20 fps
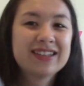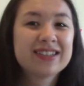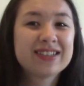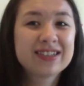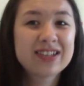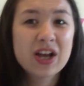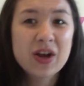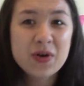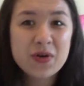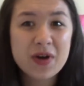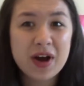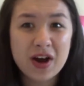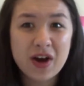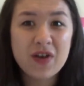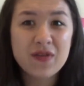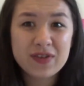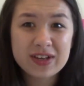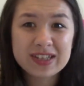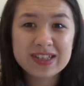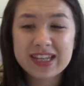So
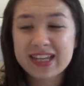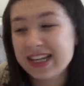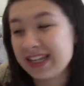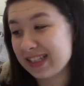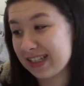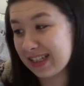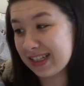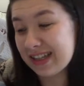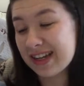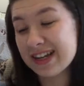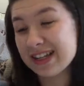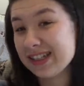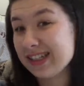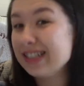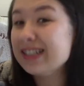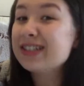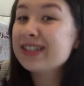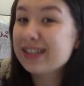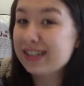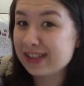obviously he's
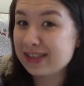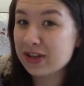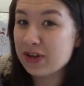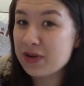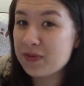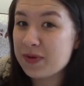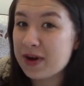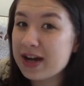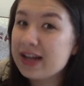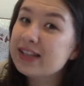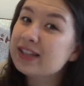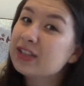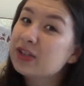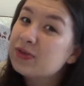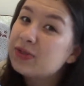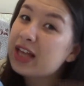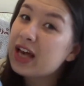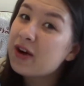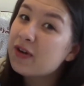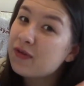excited, so am I. So
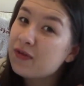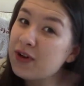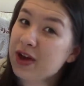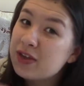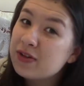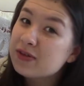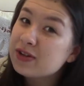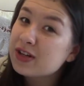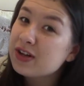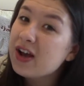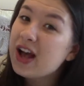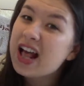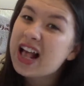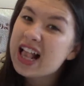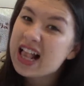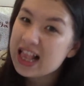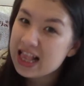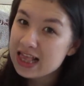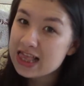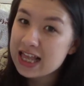without further ado,
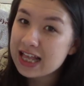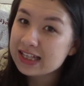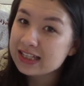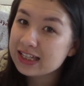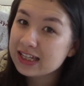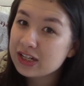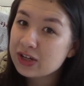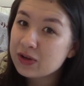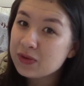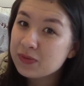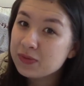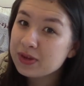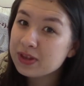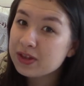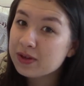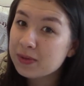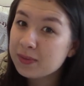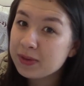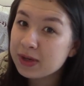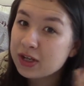let's get on with
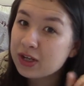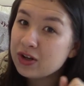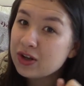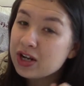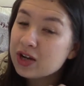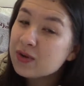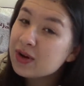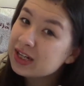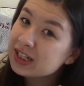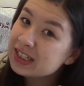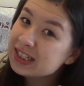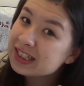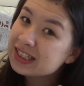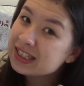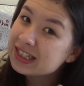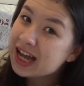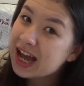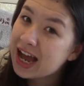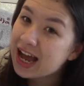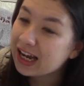the peculiar
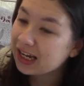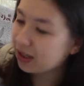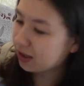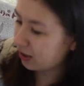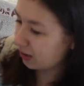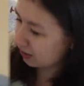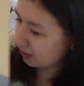questions tag.